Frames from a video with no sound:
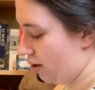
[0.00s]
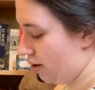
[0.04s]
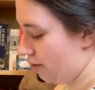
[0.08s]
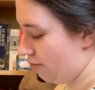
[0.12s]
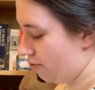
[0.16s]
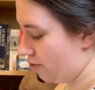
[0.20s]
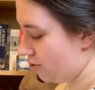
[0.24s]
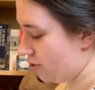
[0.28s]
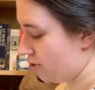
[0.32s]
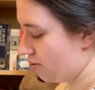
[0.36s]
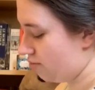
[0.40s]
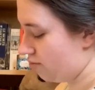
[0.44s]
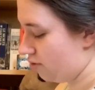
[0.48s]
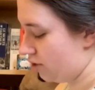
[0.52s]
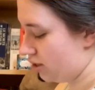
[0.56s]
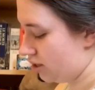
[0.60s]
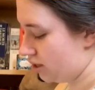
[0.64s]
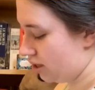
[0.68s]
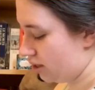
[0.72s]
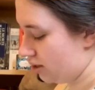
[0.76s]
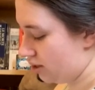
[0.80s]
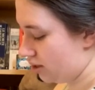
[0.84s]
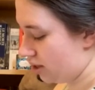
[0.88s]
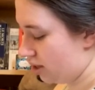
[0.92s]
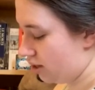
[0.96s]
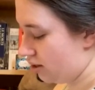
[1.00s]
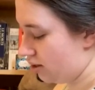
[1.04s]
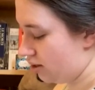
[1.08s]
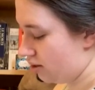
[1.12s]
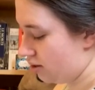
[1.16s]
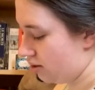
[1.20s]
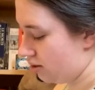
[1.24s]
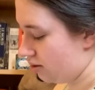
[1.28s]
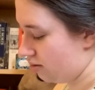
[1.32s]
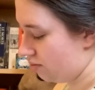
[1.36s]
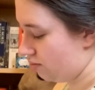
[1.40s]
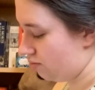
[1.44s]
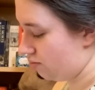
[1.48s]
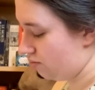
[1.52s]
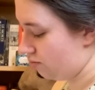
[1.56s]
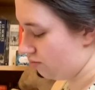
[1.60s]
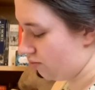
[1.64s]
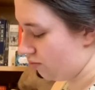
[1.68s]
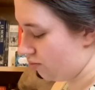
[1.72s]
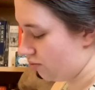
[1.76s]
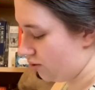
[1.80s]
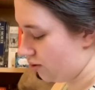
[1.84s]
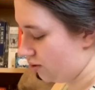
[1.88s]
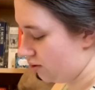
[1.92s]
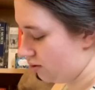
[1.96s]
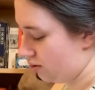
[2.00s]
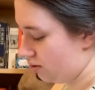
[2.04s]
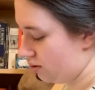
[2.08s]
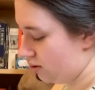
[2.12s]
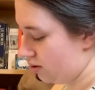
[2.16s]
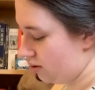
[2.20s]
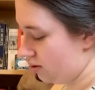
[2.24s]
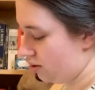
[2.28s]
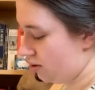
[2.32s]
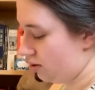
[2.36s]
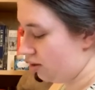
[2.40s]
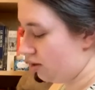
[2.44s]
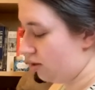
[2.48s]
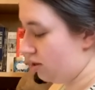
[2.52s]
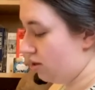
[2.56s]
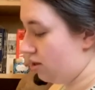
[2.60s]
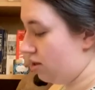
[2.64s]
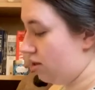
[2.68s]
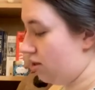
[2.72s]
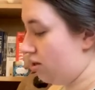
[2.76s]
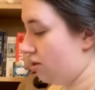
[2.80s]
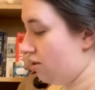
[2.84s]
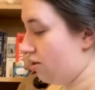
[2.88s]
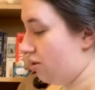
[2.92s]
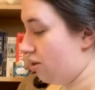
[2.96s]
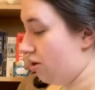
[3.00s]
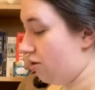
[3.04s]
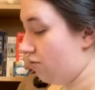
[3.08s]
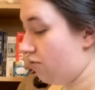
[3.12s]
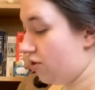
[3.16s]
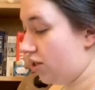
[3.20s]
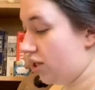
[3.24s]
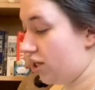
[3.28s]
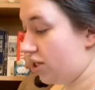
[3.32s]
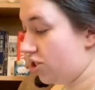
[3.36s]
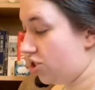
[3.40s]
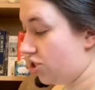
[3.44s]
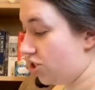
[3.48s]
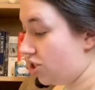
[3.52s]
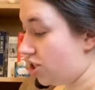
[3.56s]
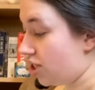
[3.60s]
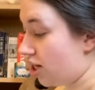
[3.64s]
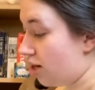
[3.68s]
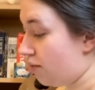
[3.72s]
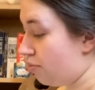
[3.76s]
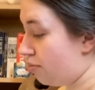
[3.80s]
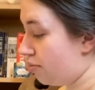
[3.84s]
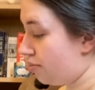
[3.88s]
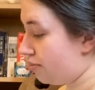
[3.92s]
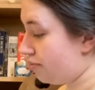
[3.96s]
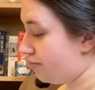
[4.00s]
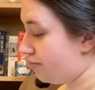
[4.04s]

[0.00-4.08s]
and for some reason I decided to ruin their relationship.